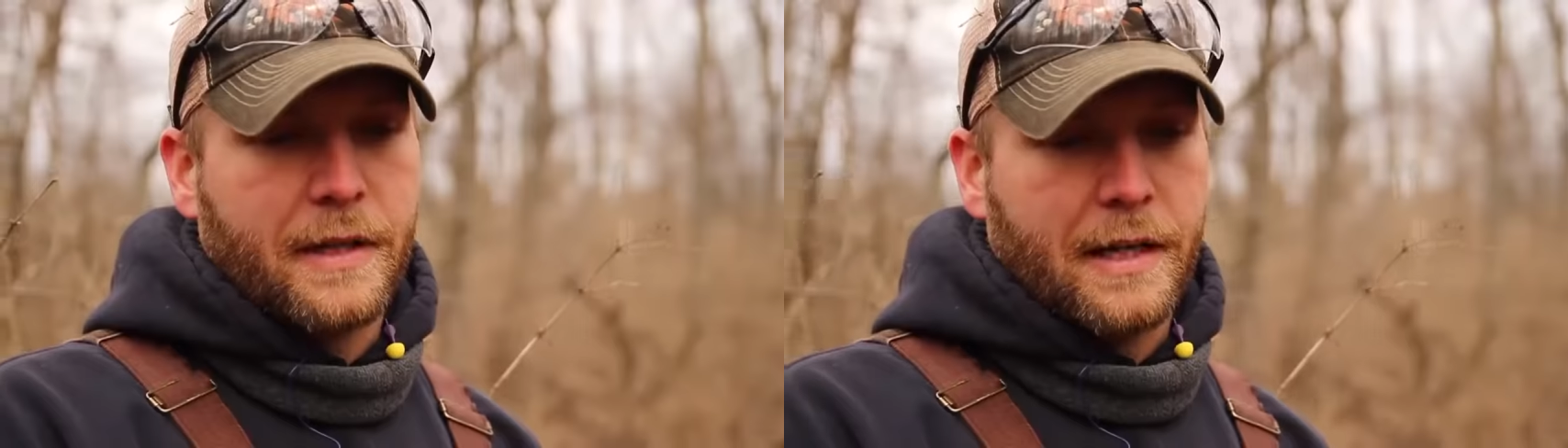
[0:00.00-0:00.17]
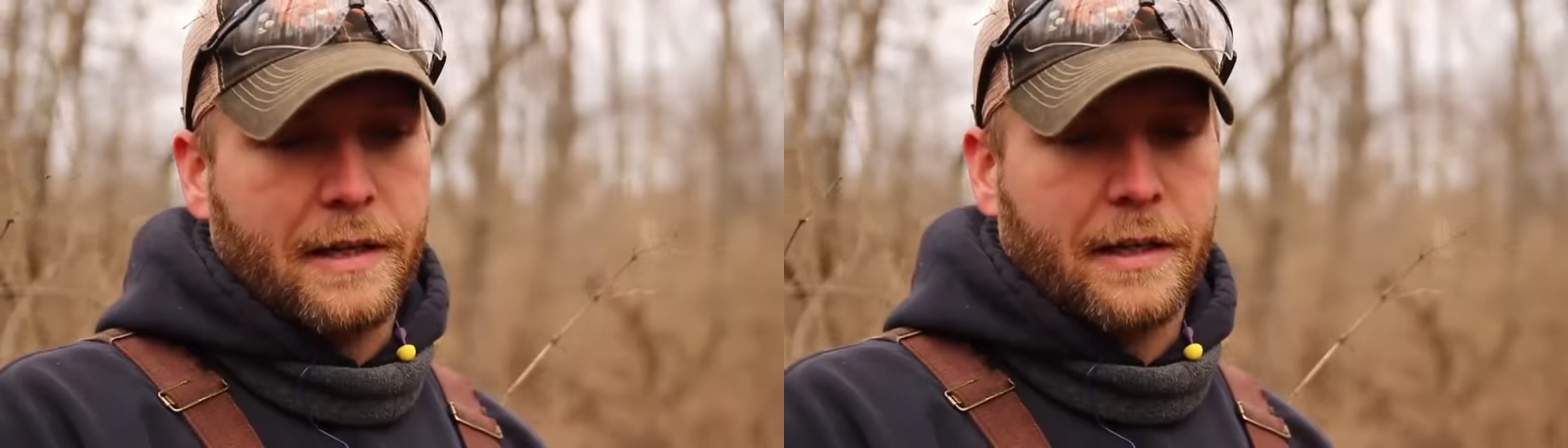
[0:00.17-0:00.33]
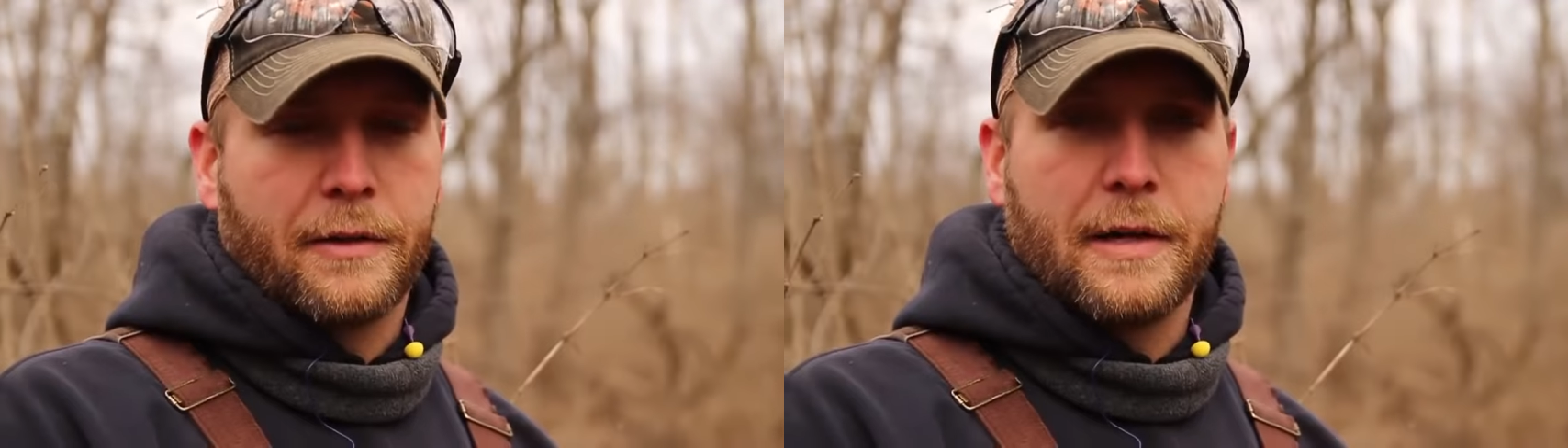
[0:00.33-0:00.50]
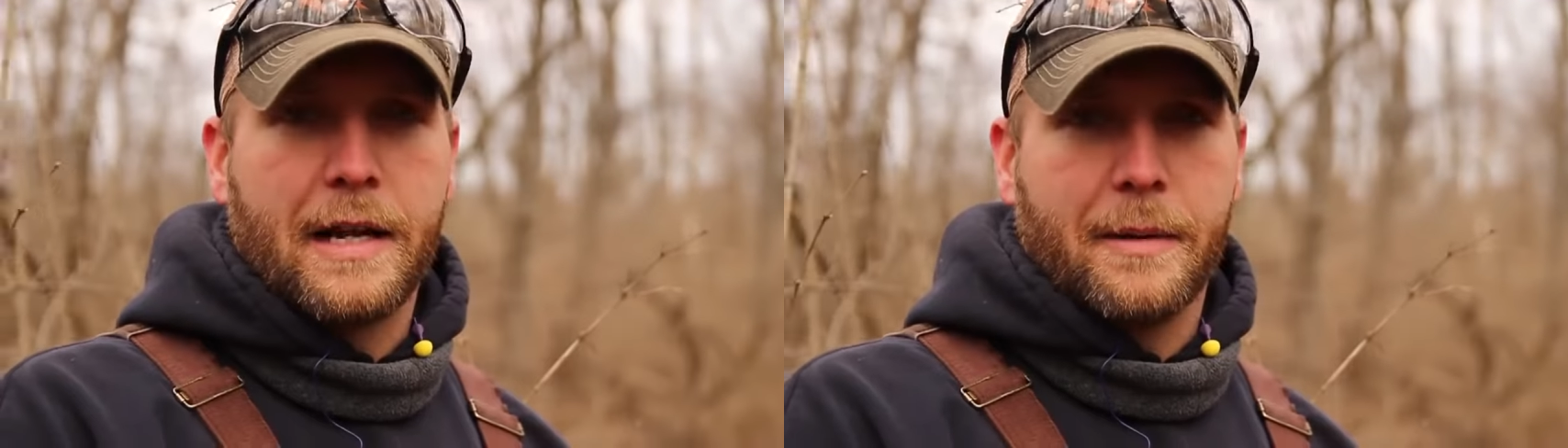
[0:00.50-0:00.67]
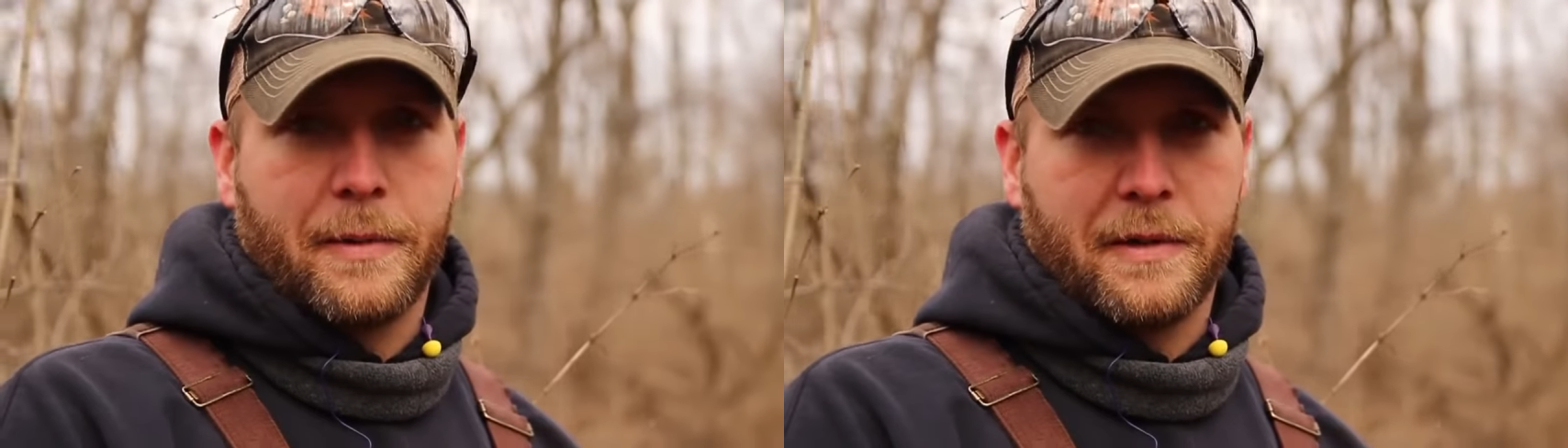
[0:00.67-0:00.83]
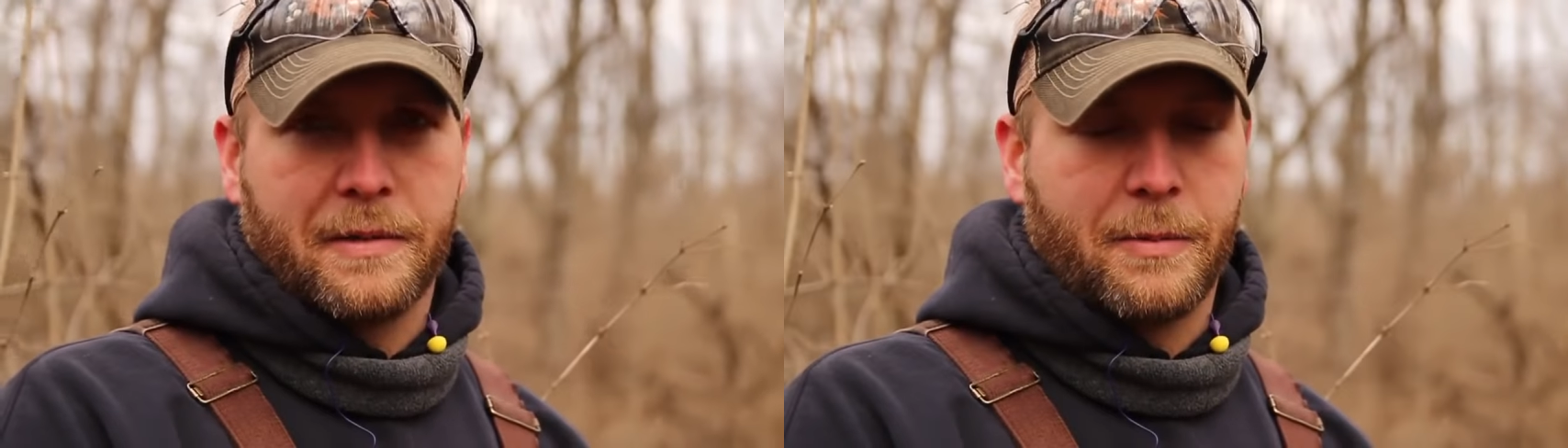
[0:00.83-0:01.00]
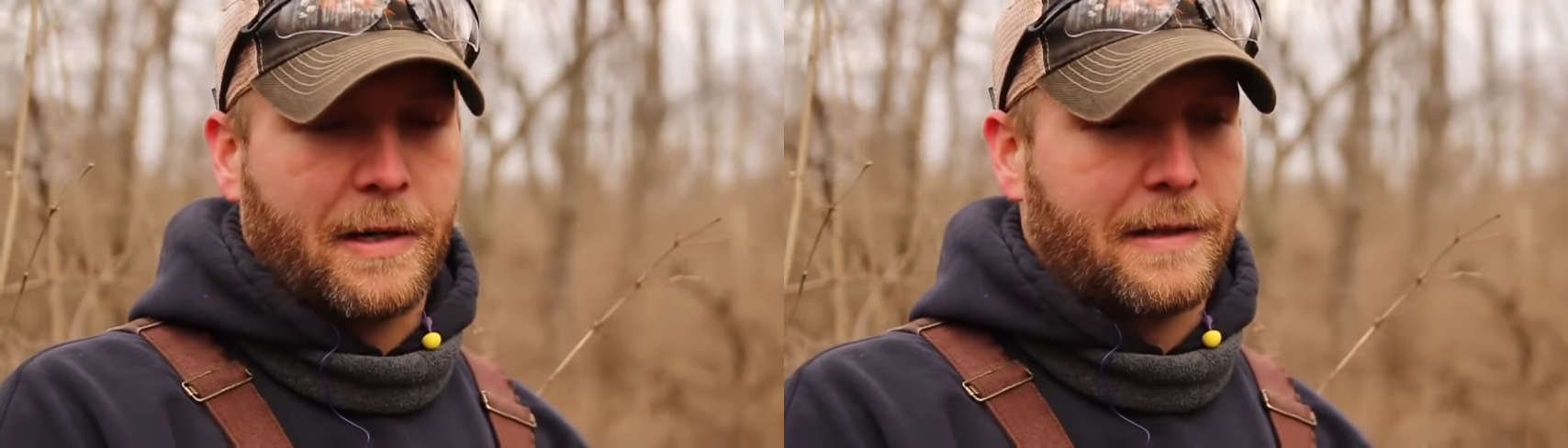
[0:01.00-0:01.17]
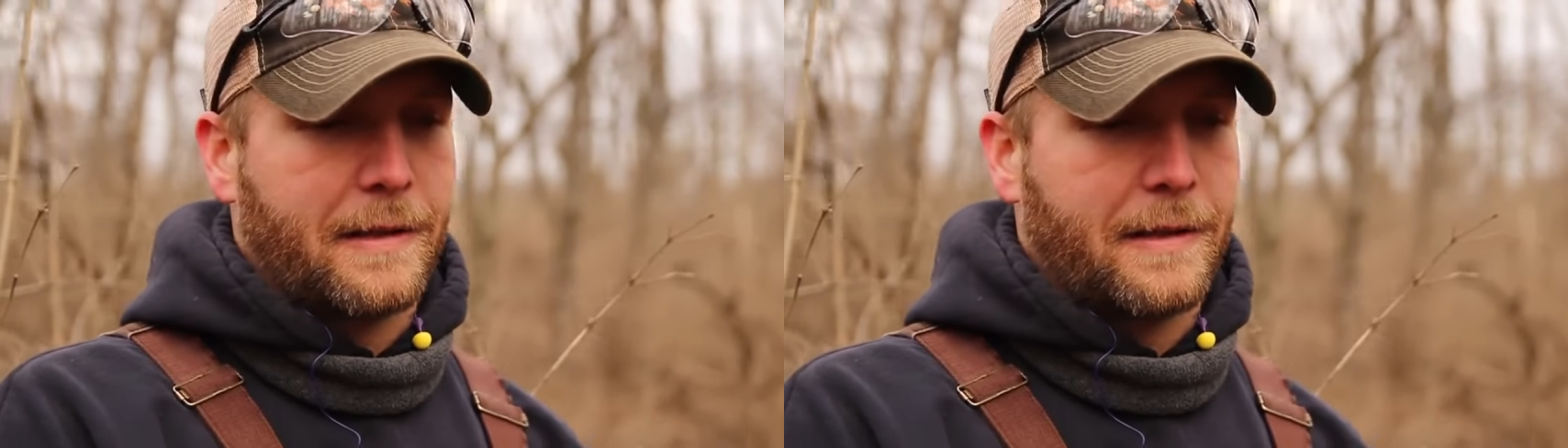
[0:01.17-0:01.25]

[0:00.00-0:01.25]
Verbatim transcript: thing to green up in the spring,